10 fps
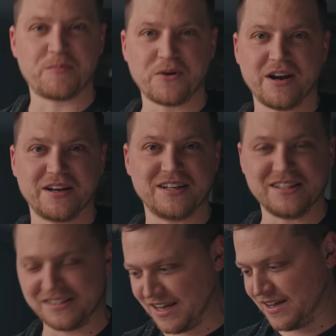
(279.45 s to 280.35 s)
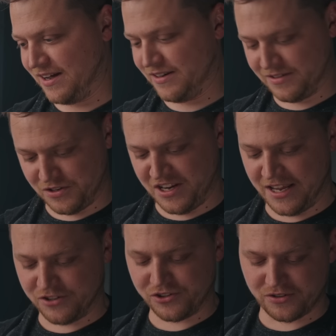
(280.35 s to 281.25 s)
product and it's like an
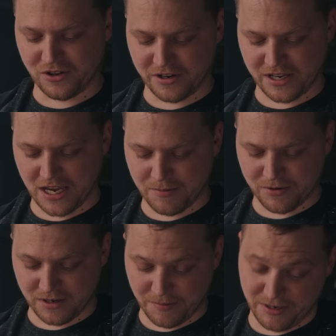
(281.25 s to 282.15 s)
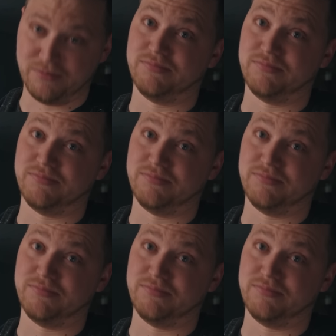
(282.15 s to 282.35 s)
inch long cable. I mean,